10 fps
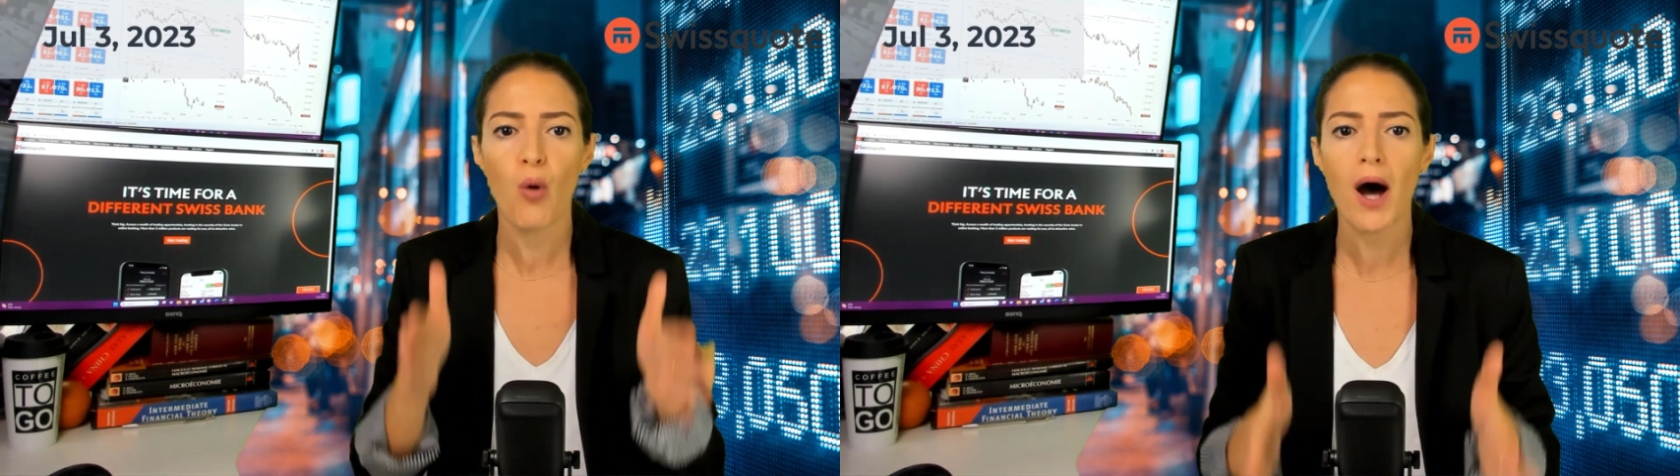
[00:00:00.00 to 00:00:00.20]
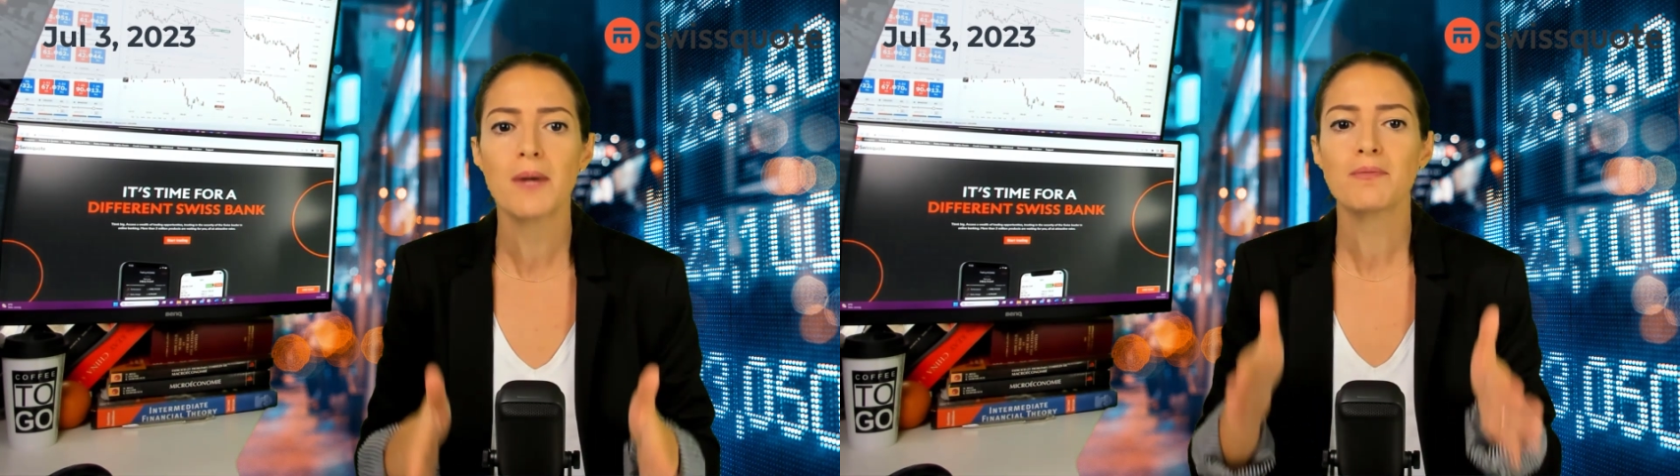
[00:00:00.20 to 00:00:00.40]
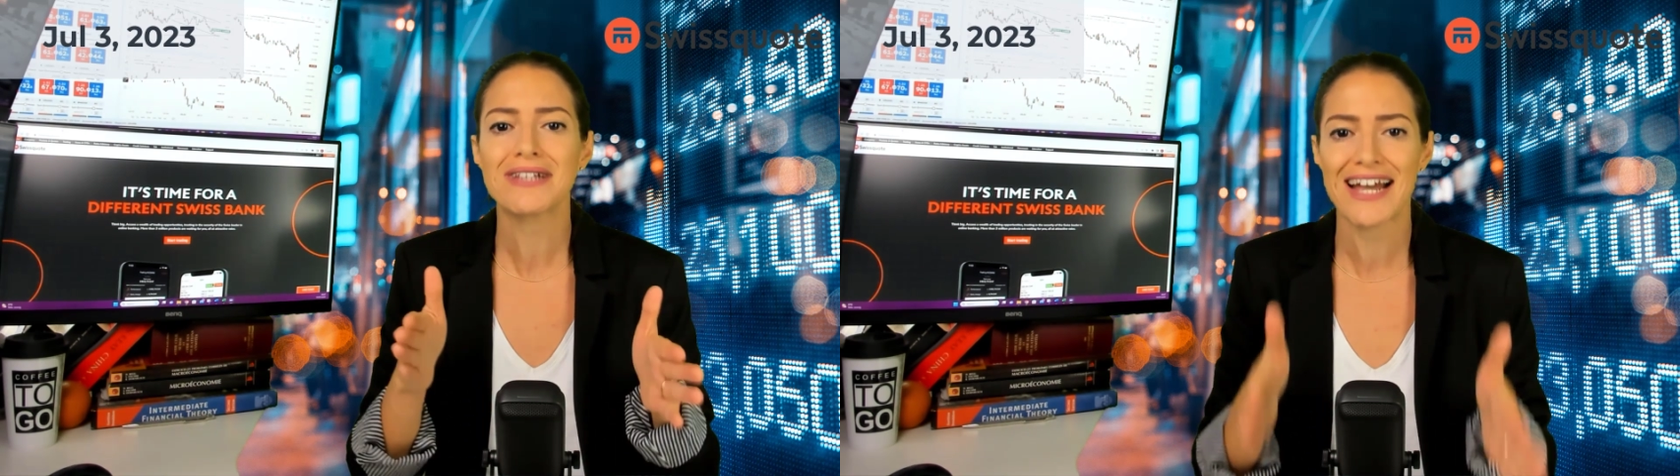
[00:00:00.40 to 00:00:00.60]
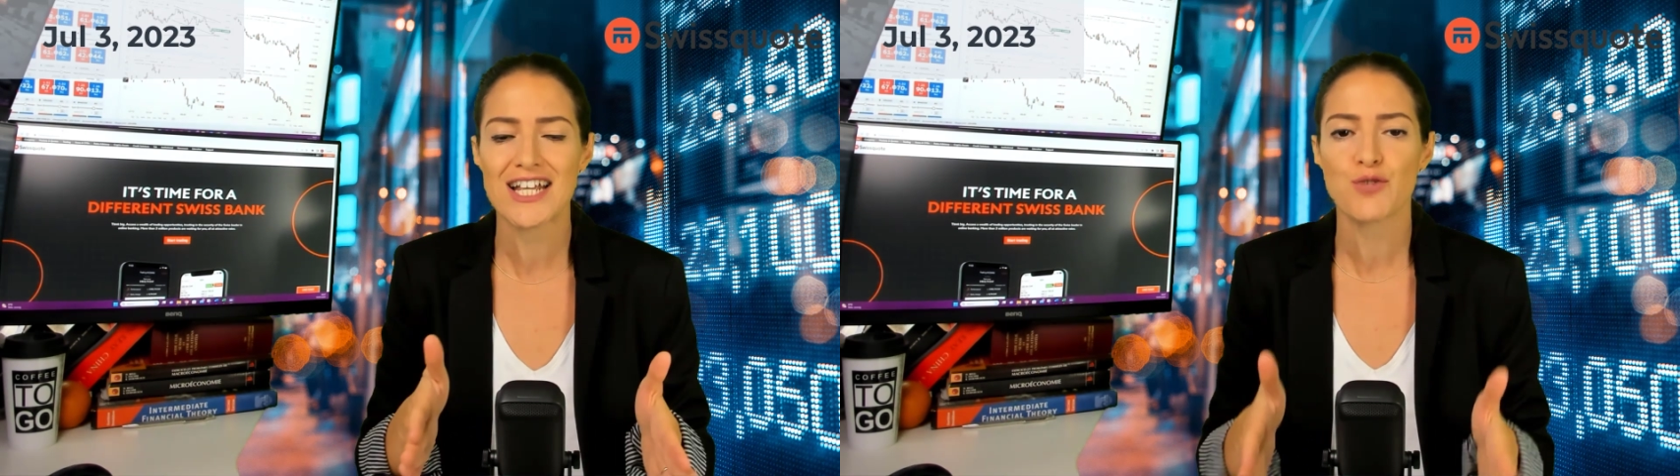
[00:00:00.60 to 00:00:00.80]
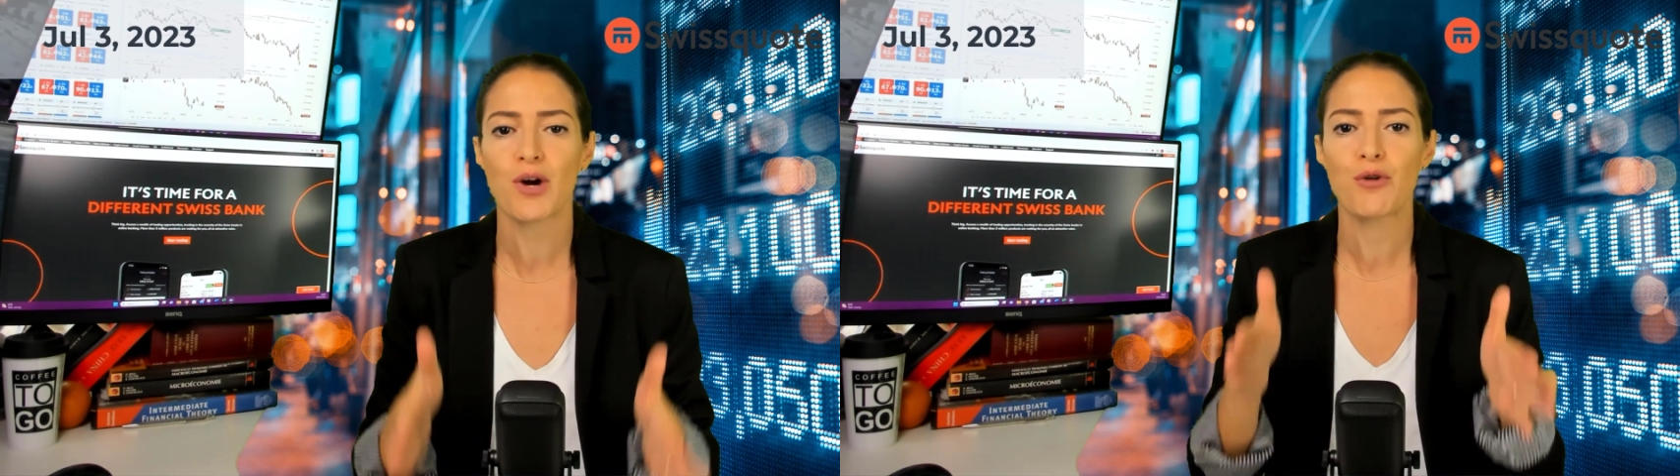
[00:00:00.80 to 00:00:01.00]
one
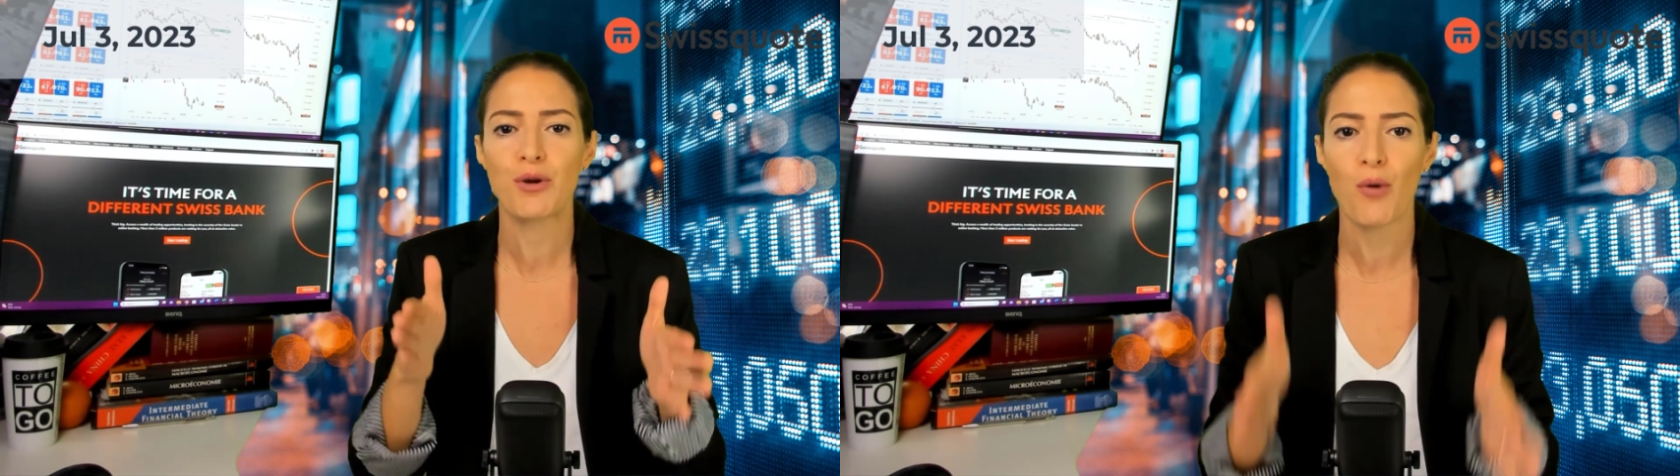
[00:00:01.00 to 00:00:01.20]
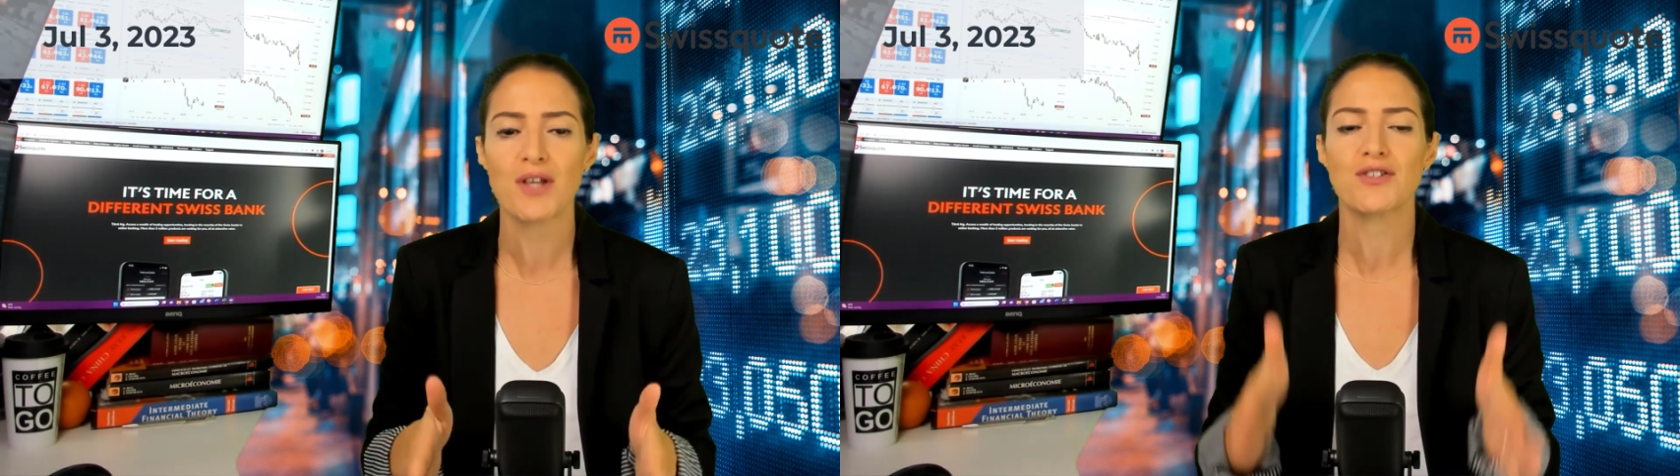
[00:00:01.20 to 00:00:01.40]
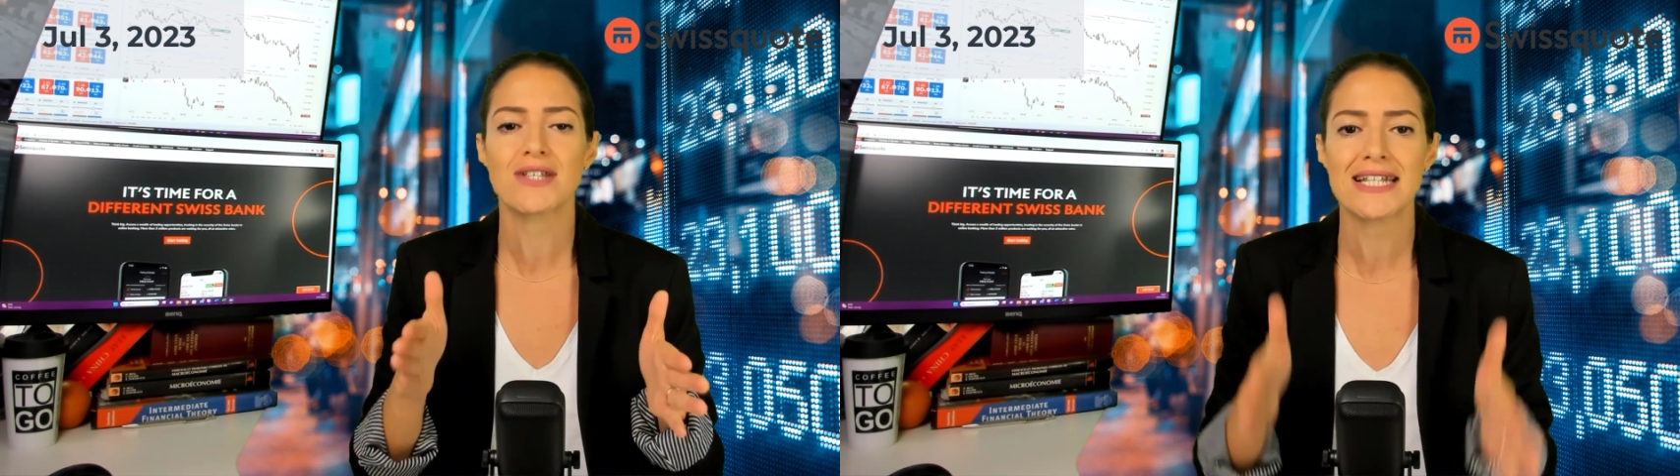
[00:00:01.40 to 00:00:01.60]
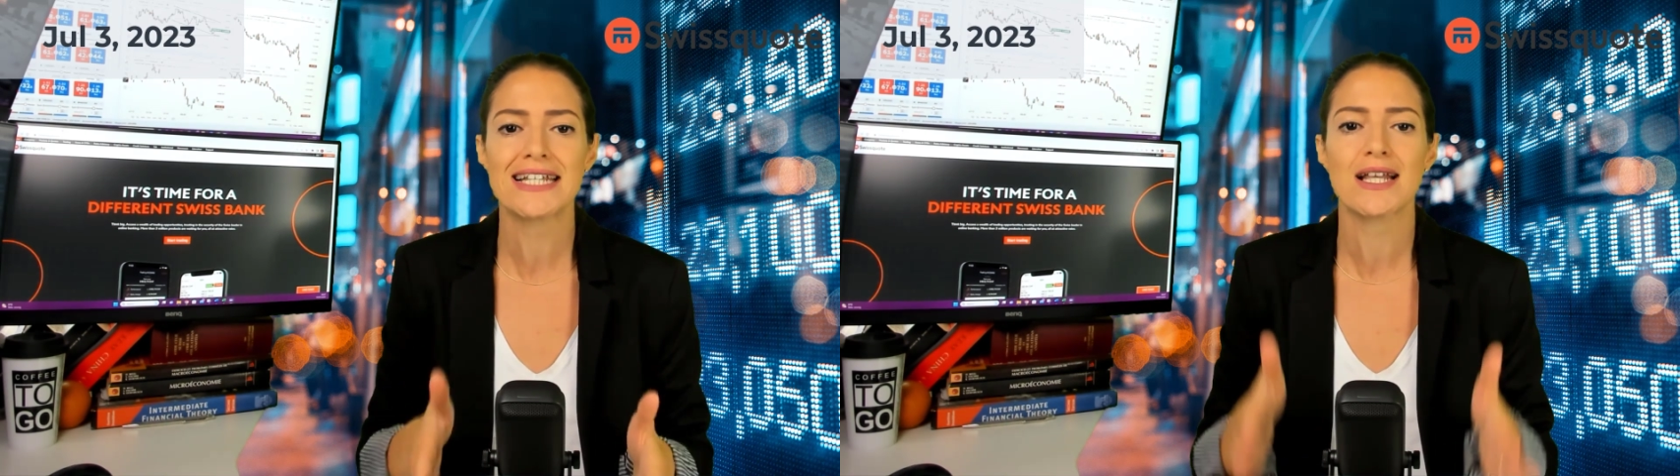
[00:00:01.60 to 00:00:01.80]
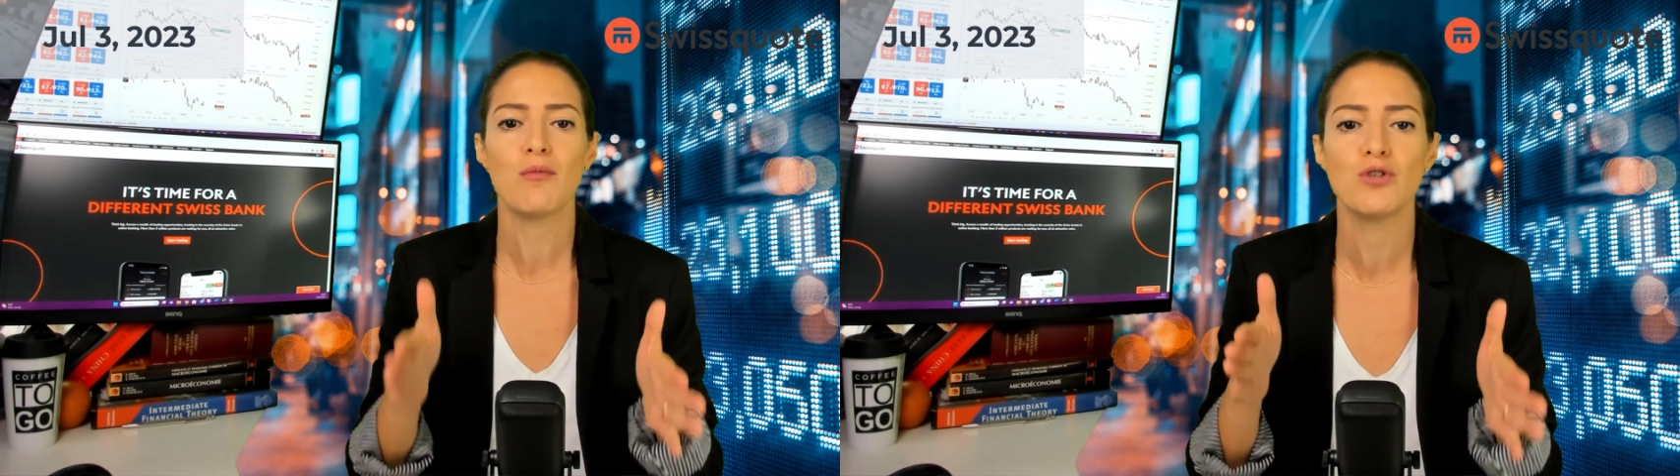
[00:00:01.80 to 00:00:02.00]
place where we want to see
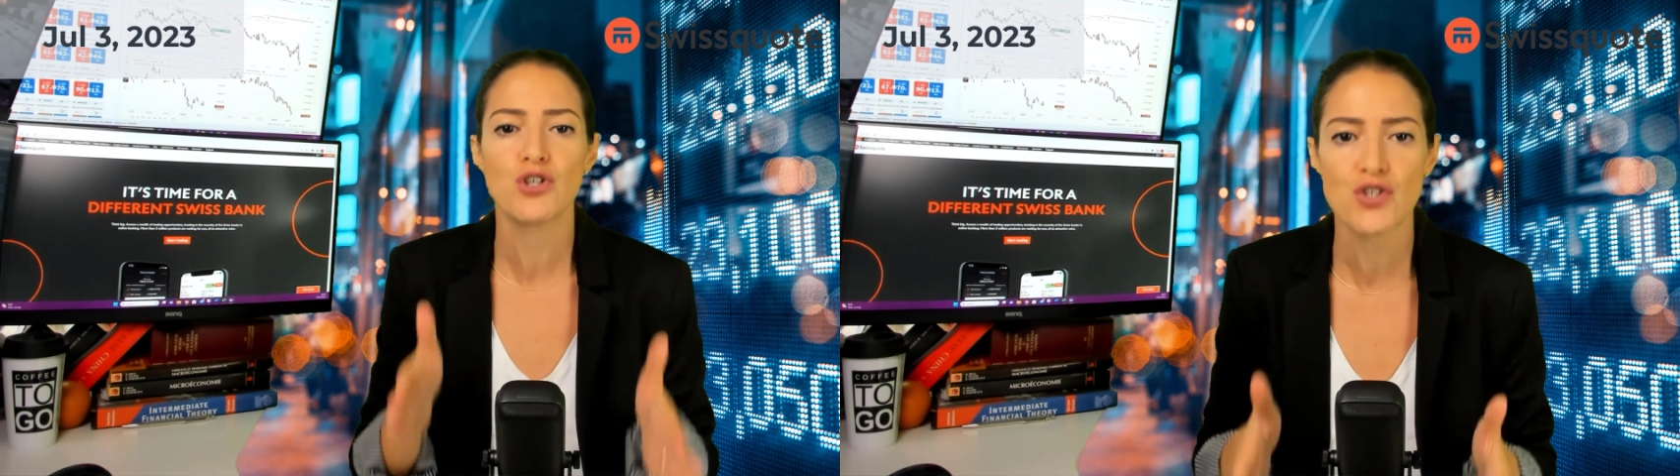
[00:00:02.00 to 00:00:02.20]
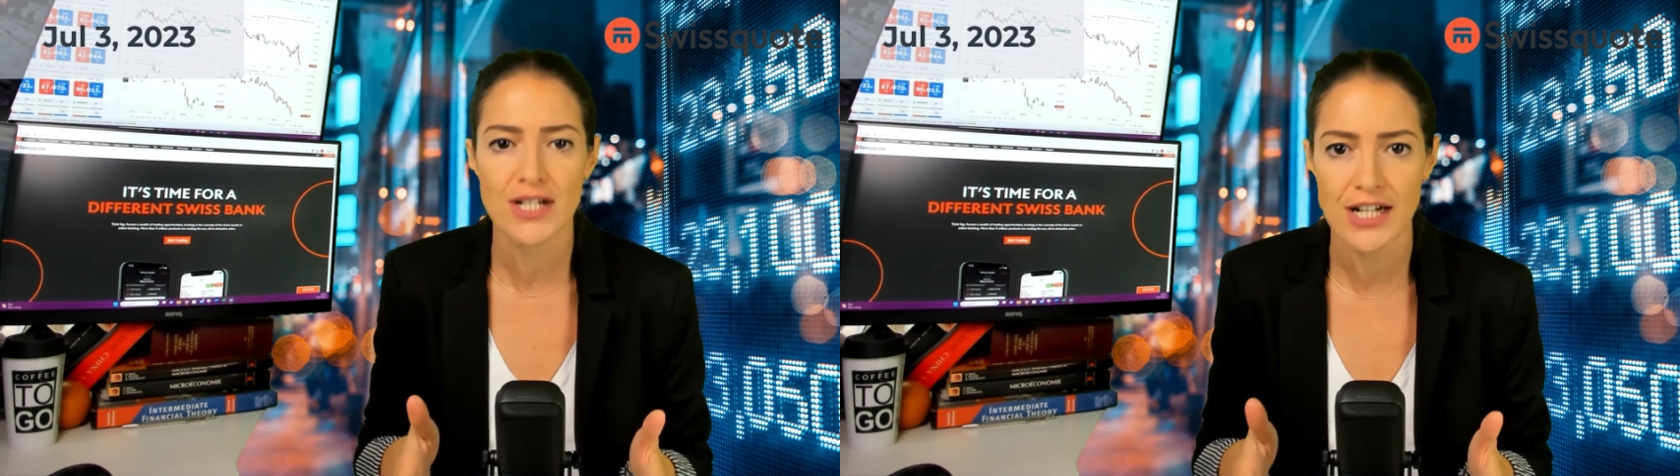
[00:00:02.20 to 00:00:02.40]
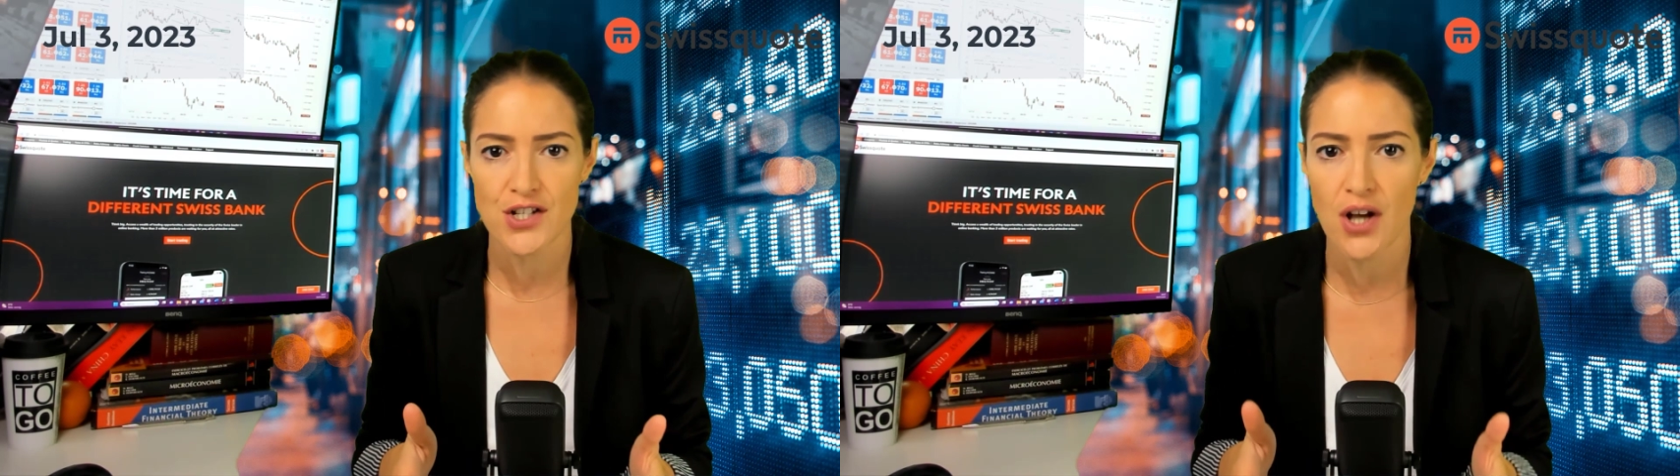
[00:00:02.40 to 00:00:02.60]
some loosening.